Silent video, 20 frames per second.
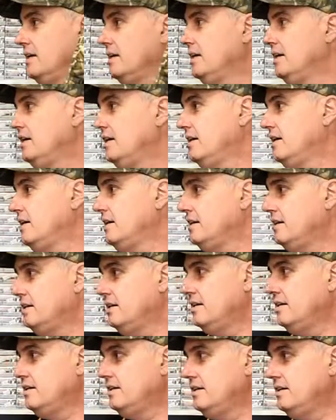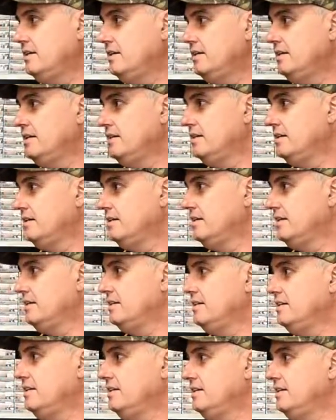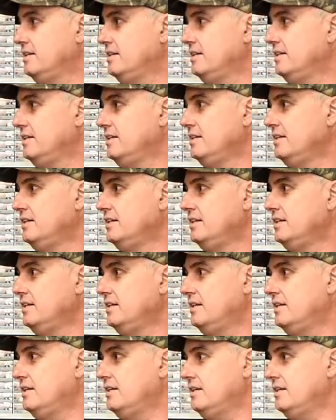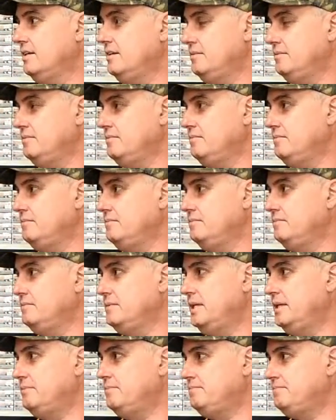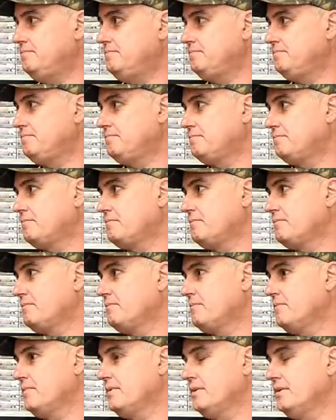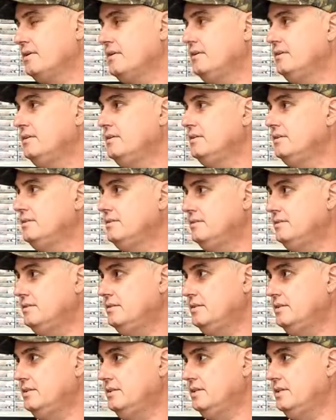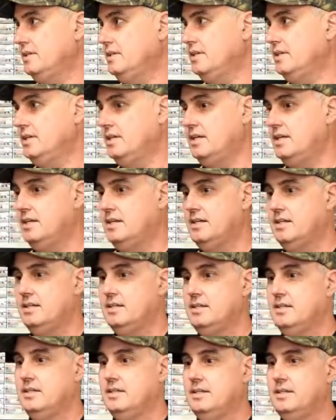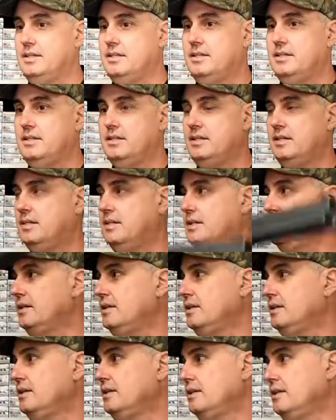[no speech]